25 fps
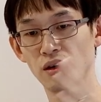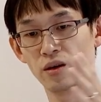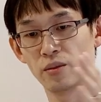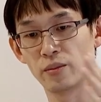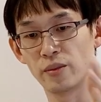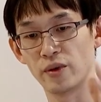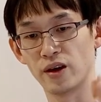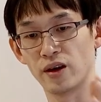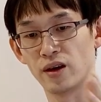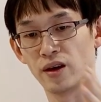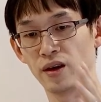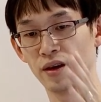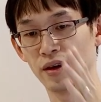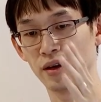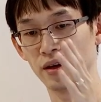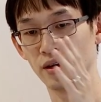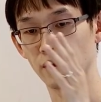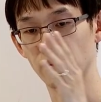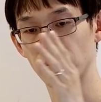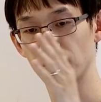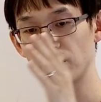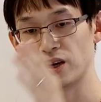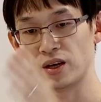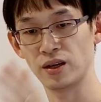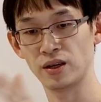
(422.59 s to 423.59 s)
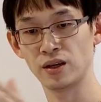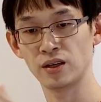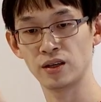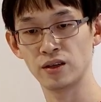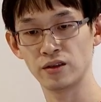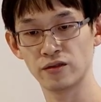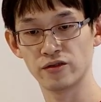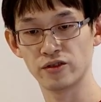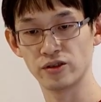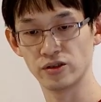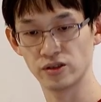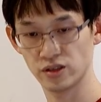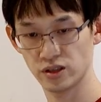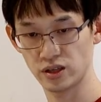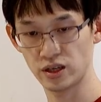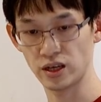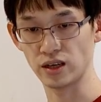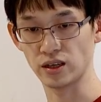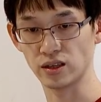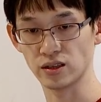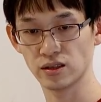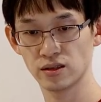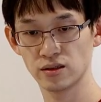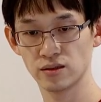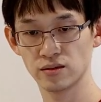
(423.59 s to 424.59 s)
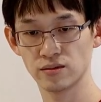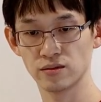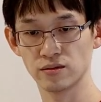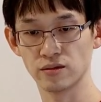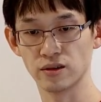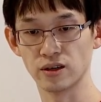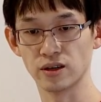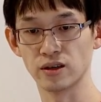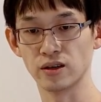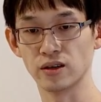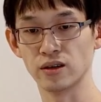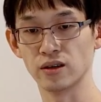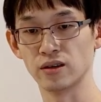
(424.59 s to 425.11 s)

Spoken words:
be in many different states, right?